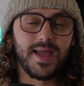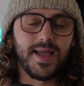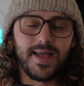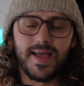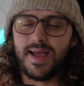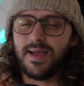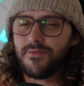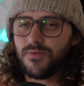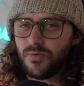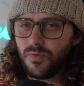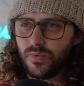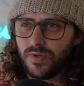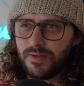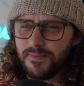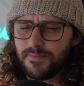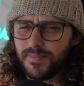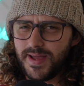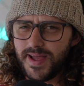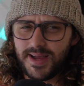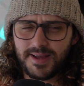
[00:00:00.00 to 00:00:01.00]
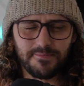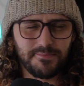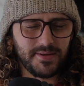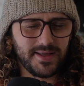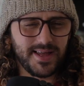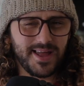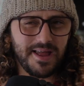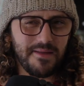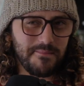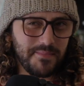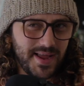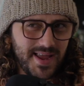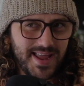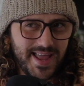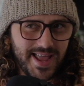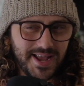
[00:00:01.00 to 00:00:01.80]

haven't went back, but I might